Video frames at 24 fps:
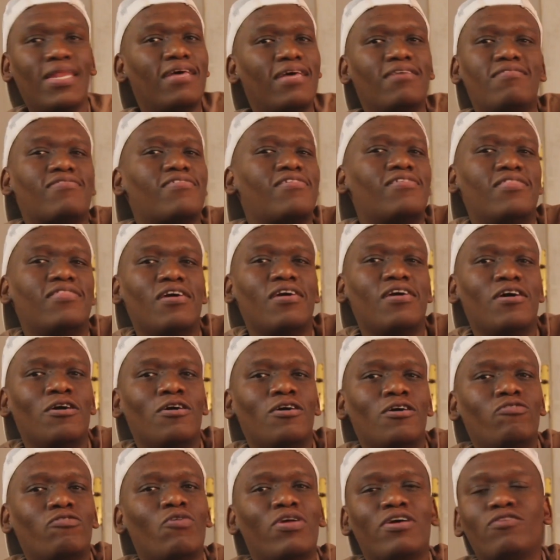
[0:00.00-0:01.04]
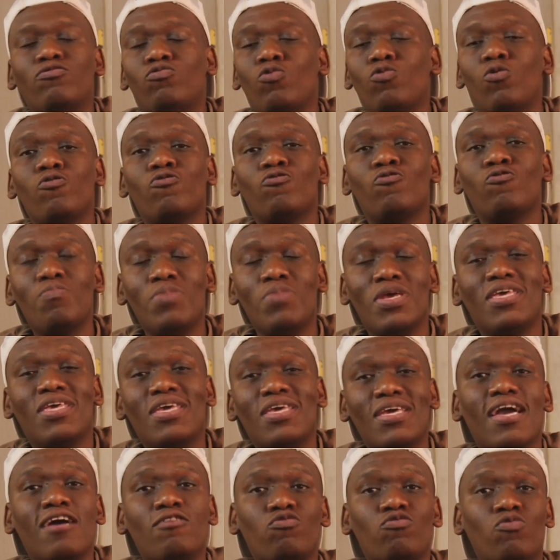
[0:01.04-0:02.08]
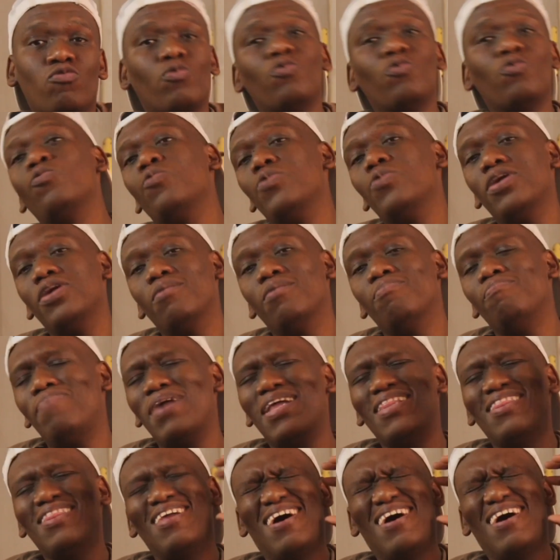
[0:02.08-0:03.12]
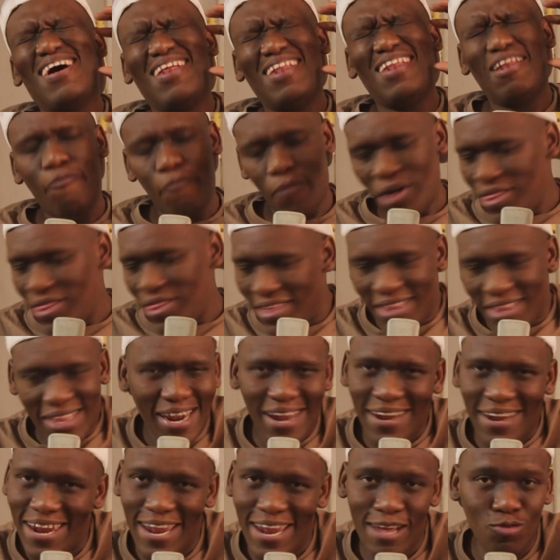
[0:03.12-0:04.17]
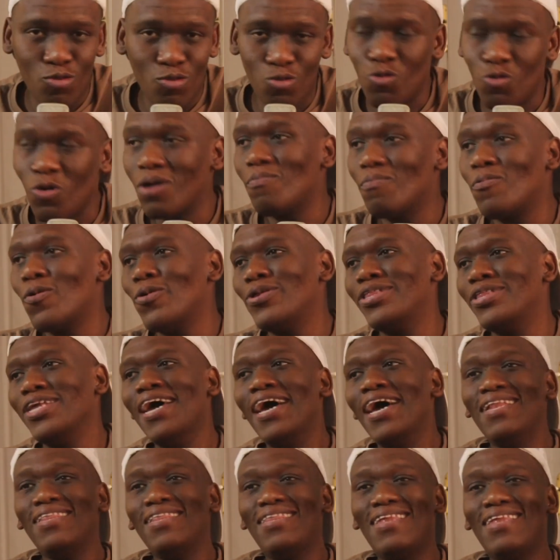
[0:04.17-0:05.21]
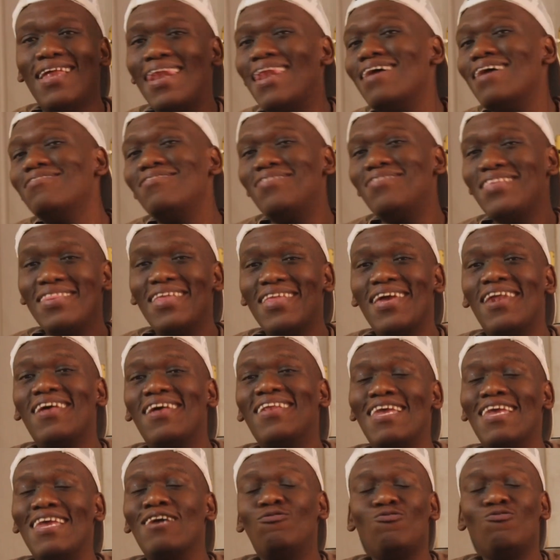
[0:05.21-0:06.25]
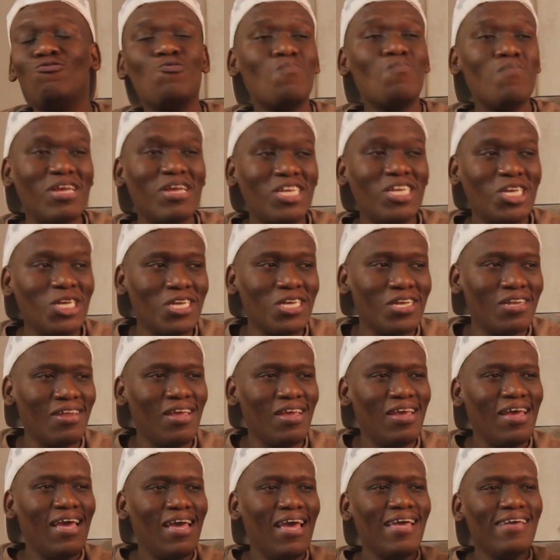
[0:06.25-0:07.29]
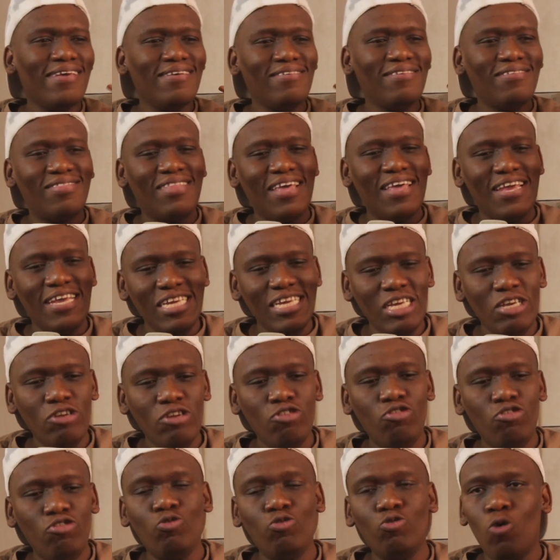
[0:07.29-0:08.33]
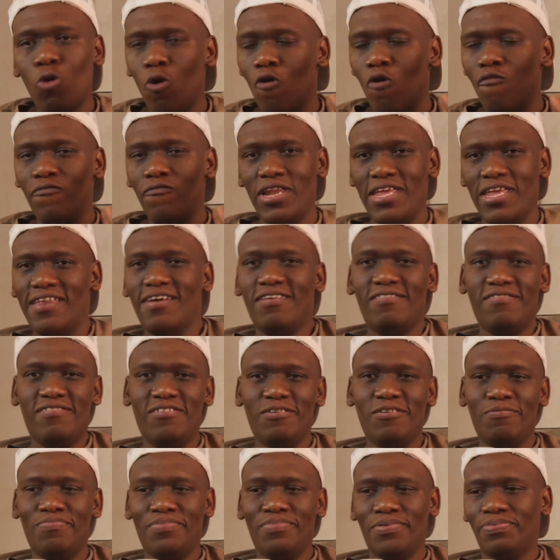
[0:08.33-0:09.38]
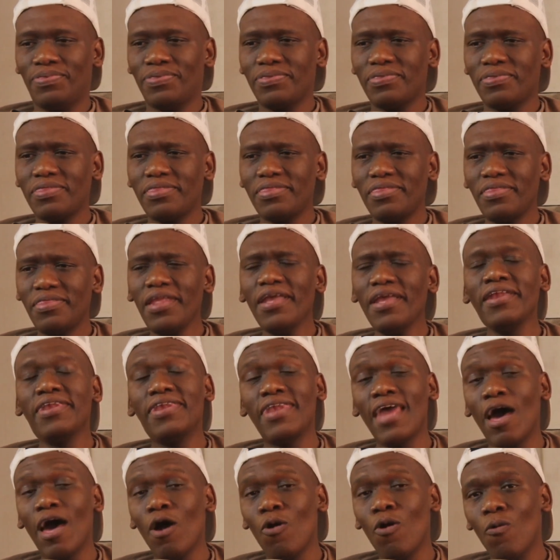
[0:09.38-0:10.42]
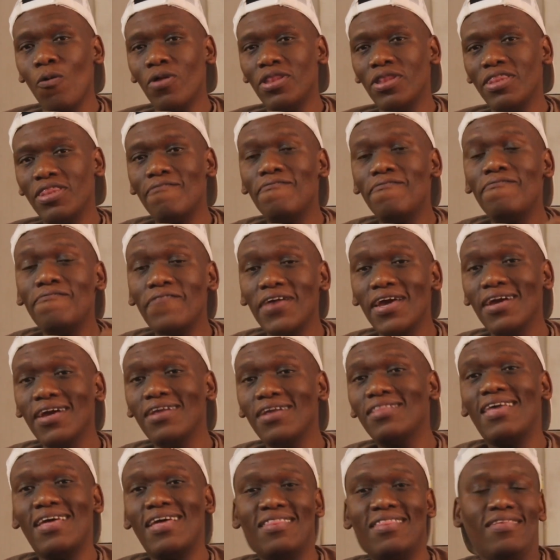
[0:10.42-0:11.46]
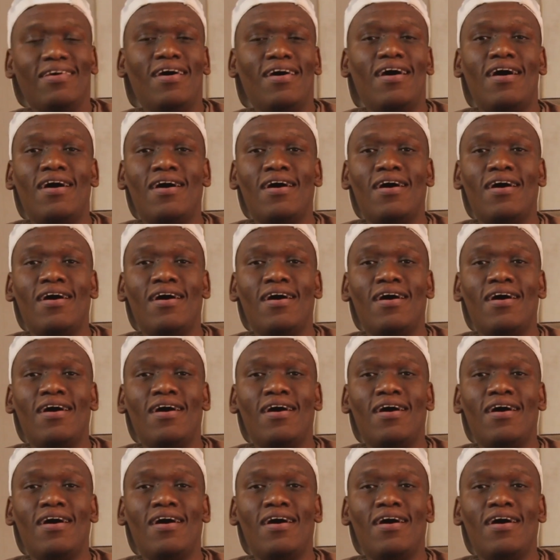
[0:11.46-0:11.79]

and that's it. So that's also making us look weak. But one thing that I'd like to talk about, the last thing that I'd like to mention, is the issue of leadership. Now, the fact that